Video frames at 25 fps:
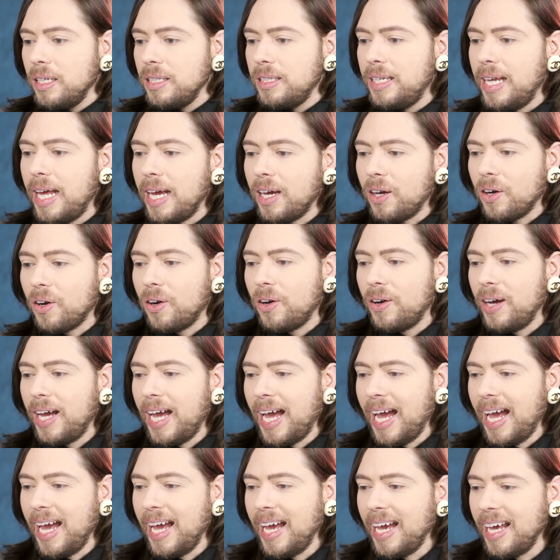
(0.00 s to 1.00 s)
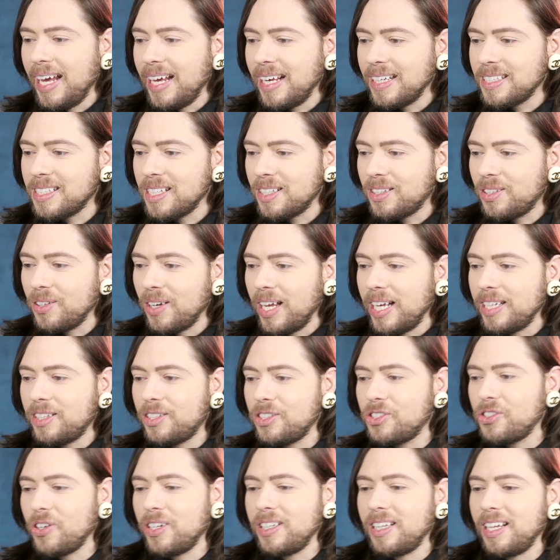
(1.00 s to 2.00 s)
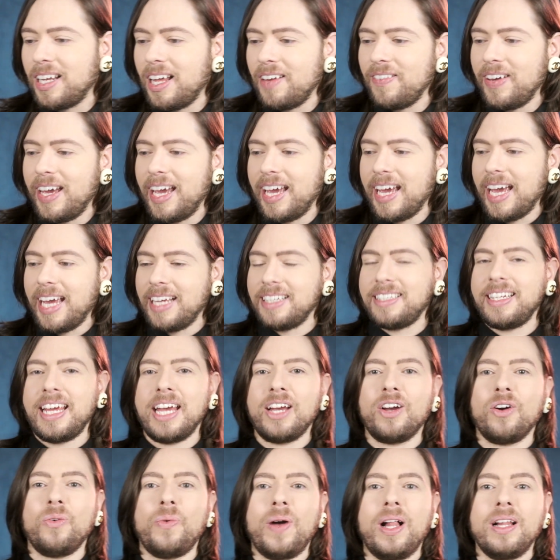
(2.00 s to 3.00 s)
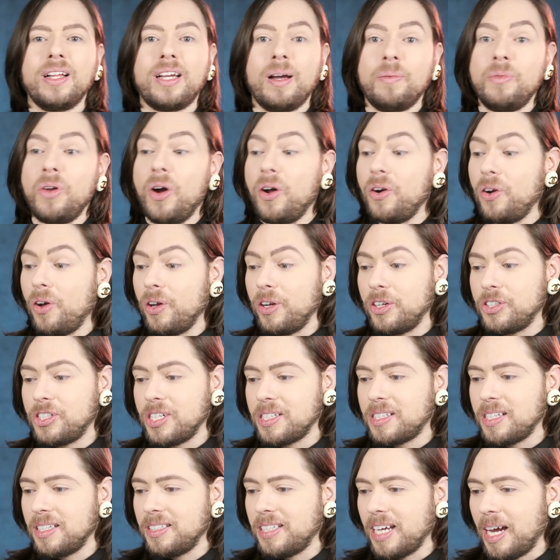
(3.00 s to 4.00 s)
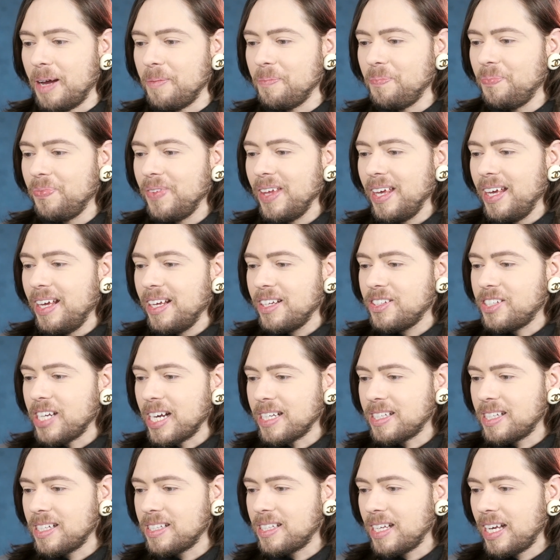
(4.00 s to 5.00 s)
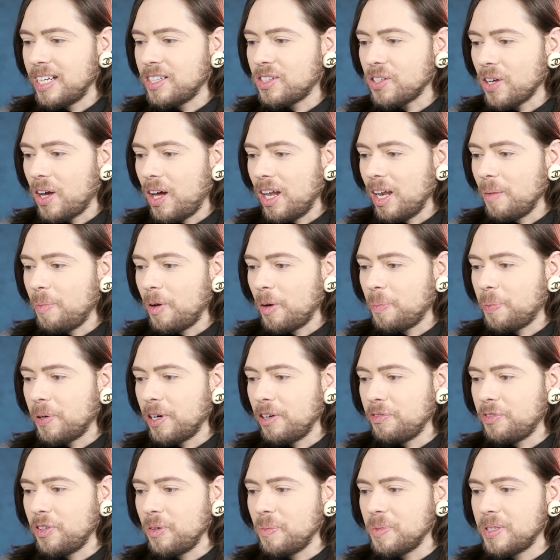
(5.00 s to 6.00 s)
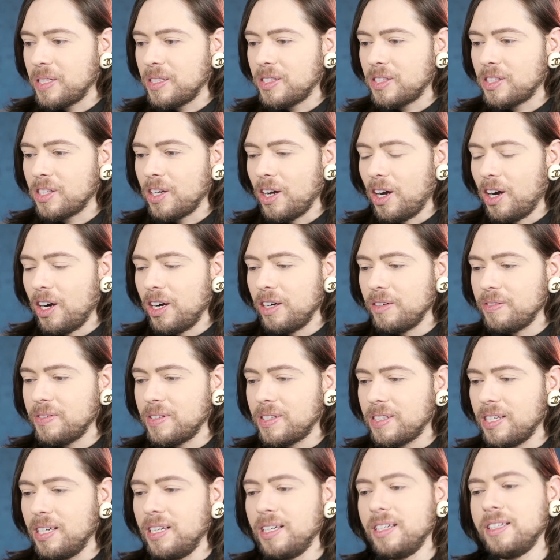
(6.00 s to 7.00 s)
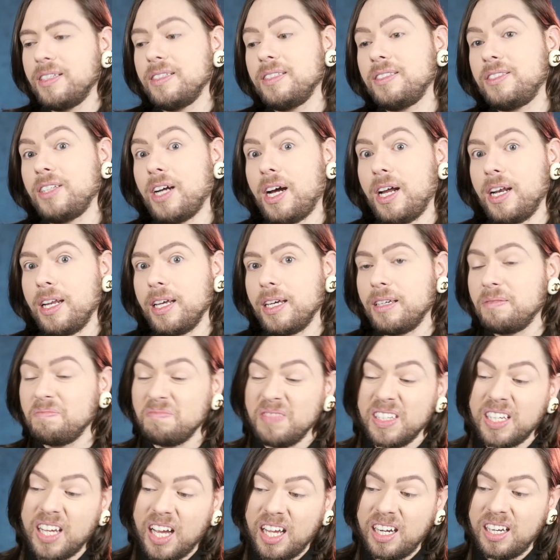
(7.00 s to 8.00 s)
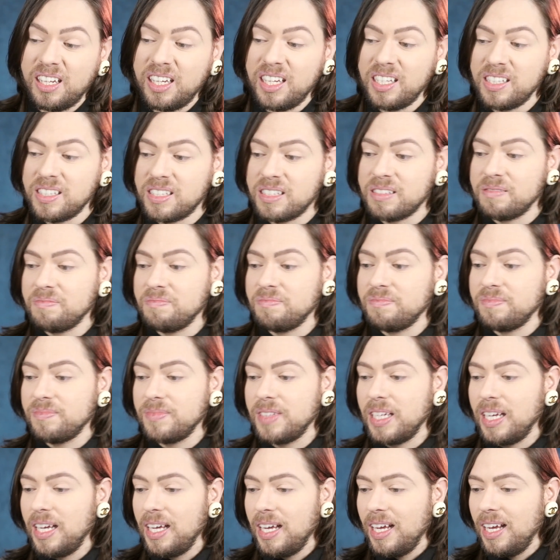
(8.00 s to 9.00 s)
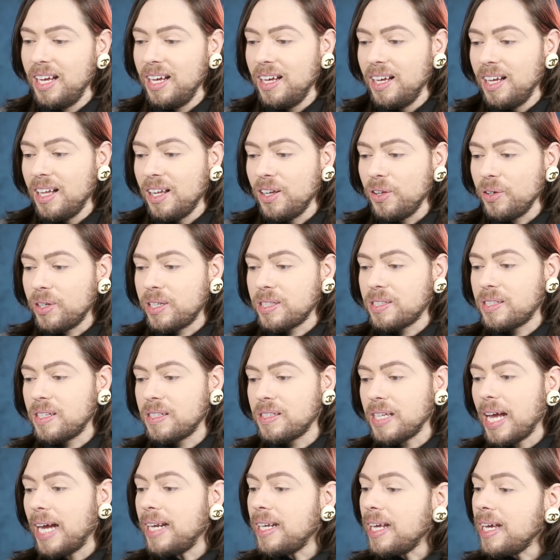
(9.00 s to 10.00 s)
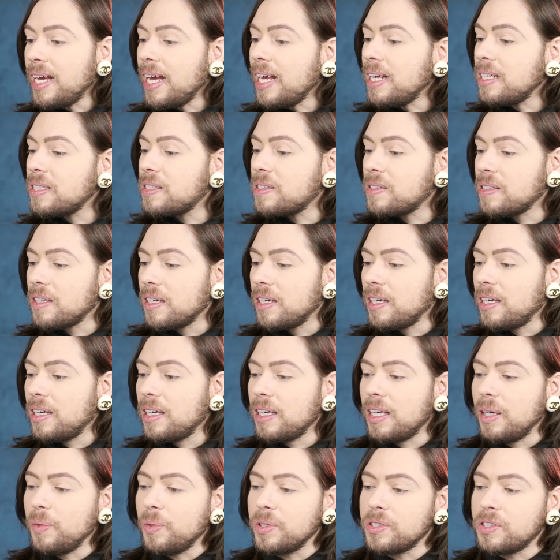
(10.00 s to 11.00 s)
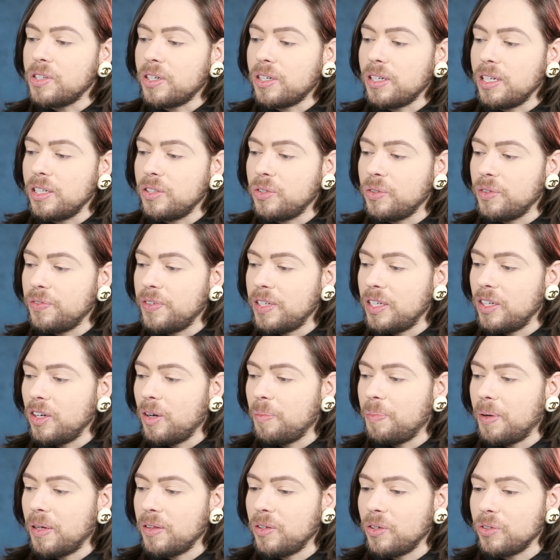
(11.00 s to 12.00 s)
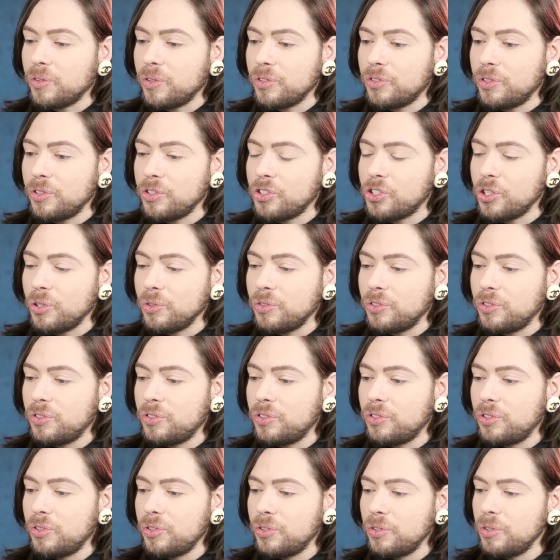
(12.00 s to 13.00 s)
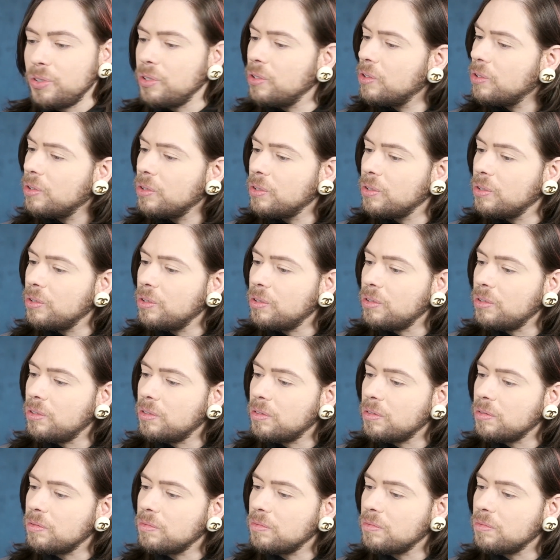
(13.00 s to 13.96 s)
Diego, hey, is it too late to join the live? Hey, Diego, welcome. No, you're just on time. Jack says, it's all about perfumes and scarves. Darling, it kind of is. Lucas says, and I guess he will certainly do a video about the Haute Couture show too.